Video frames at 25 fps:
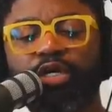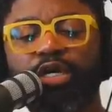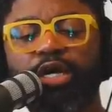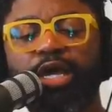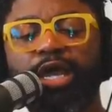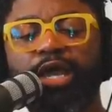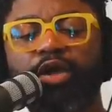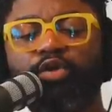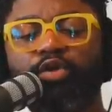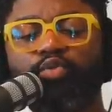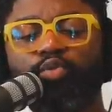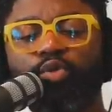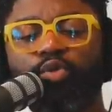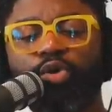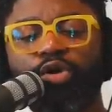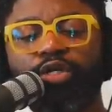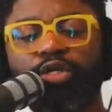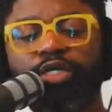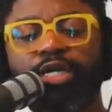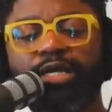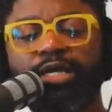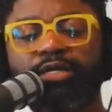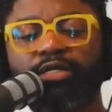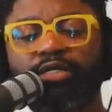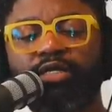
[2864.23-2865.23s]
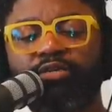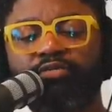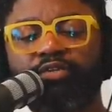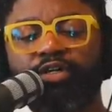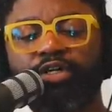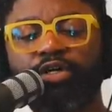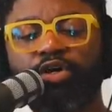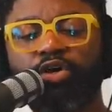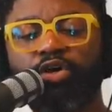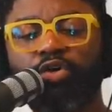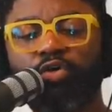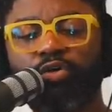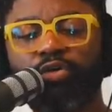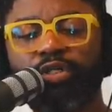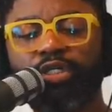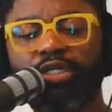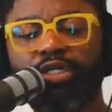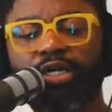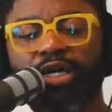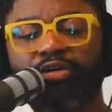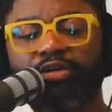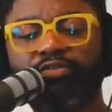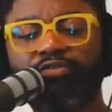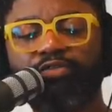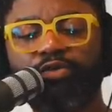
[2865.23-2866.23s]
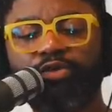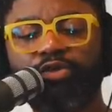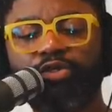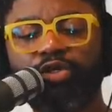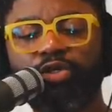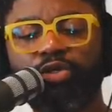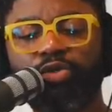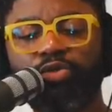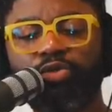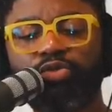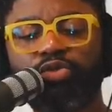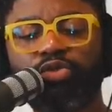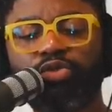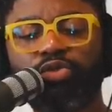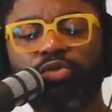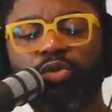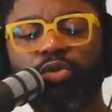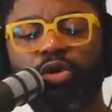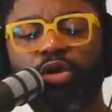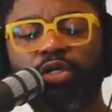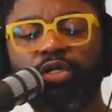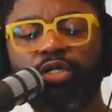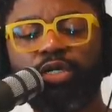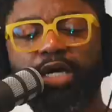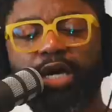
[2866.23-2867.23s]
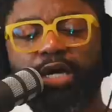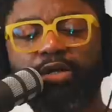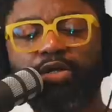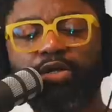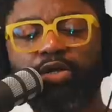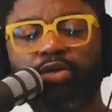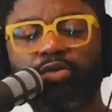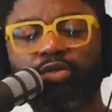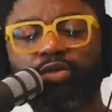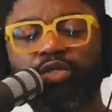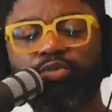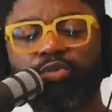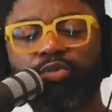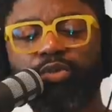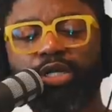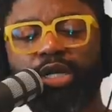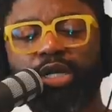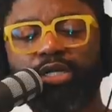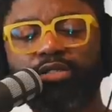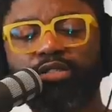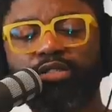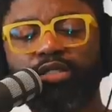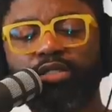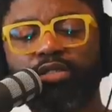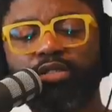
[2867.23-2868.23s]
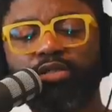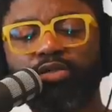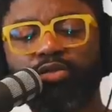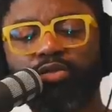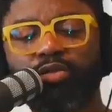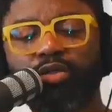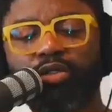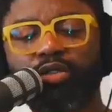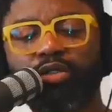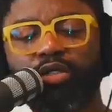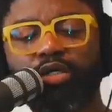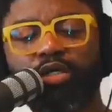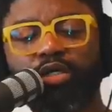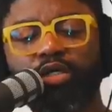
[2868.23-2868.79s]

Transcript: and work at living a holy life, for those who are not holy will not see the Lord.